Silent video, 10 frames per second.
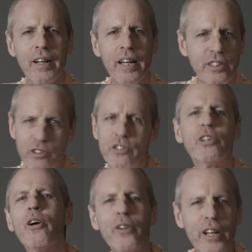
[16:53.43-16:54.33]
his
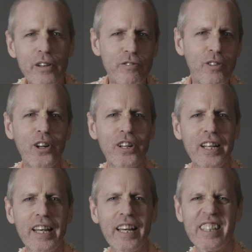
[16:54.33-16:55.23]
dhoti
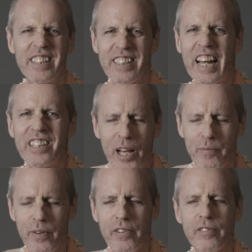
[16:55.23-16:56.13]
falling, and that
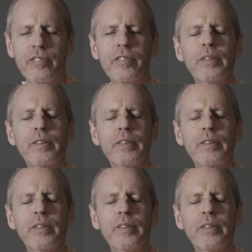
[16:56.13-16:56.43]
type of